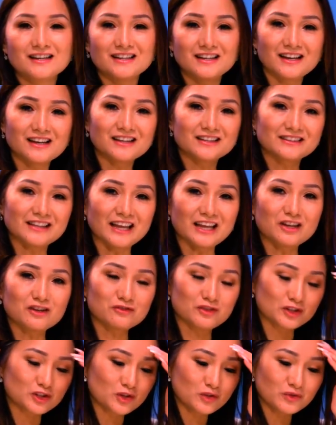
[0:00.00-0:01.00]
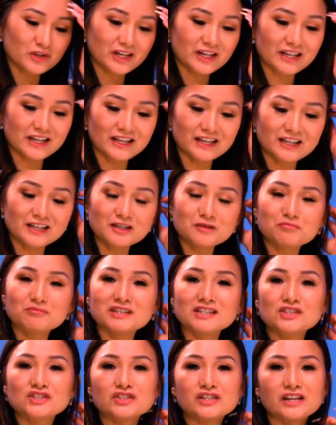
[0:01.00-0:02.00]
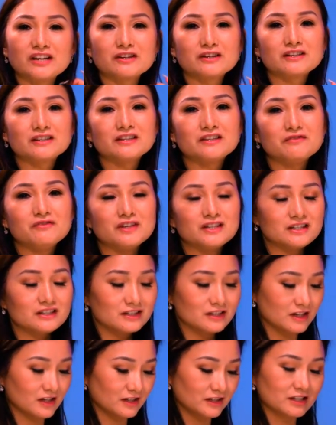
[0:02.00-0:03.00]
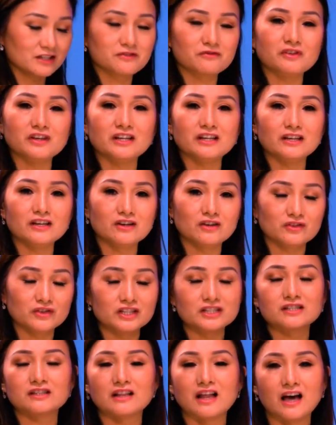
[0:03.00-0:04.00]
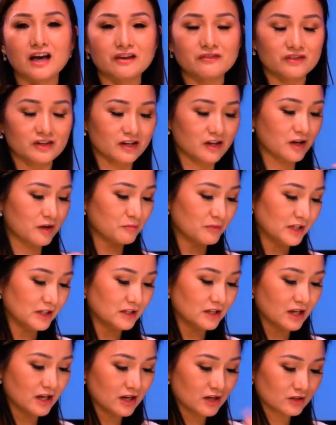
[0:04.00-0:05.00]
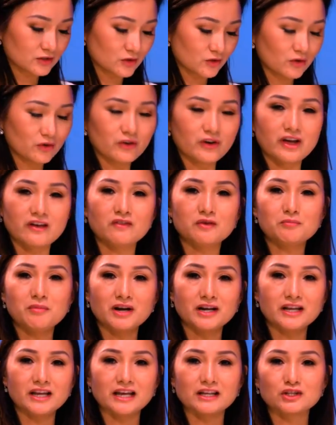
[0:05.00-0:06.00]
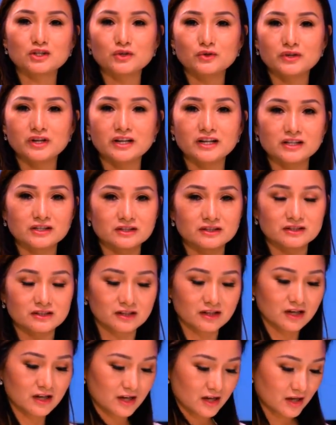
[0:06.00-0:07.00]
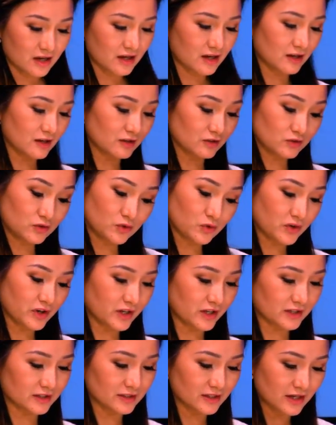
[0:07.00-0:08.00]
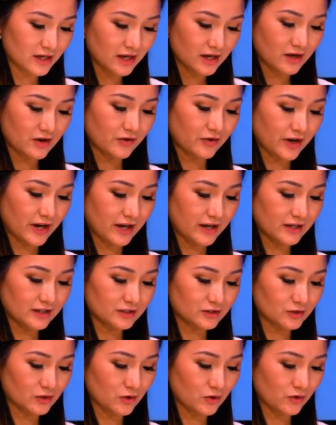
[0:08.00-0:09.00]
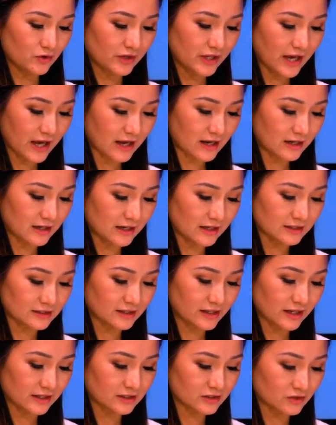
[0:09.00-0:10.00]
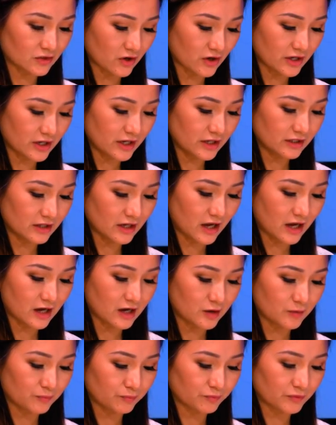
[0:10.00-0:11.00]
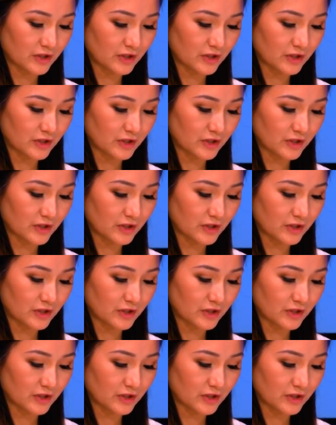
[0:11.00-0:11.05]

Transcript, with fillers: Uh, thank you for tuning in. Please share the vi uh, this video, this live, I mean, so everybody can tune in and uh, join us. Okay, so yeah, let's get started. Um,